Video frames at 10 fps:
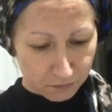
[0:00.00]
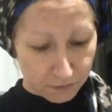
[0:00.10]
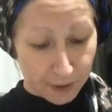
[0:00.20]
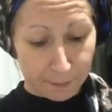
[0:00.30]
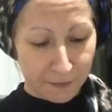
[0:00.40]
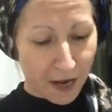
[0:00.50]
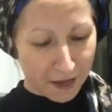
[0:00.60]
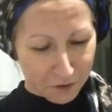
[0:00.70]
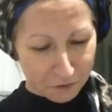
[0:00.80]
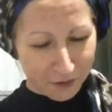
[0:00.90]
Yep,
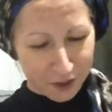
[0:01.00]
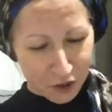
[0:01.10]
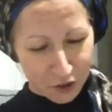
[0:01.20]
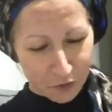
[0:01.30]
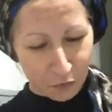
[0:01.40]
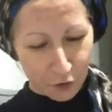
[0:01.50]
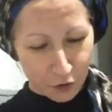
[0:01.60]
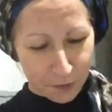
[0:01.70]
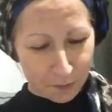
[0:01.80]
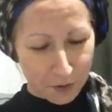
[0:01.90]
"and the religion
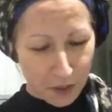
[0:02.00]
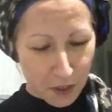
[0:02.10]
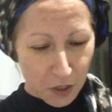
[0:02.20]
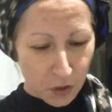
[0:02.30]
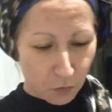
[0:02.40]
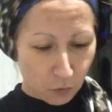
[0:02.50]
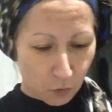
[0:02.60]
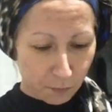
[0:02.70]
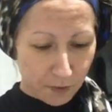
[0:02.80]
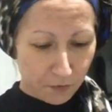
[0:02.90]
worship will
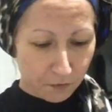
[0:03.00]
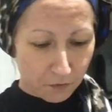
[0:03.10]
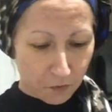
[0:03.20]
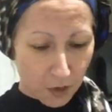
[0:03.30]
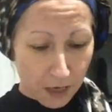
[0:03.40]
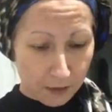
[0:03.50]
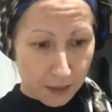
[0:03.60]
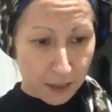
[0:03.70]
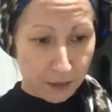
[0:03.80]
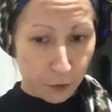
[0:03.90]
all be for
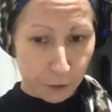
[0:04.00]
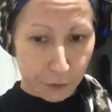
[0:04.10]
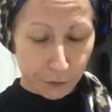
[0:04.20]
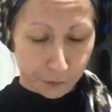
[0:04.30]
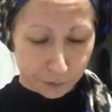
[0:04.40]
Allah alone."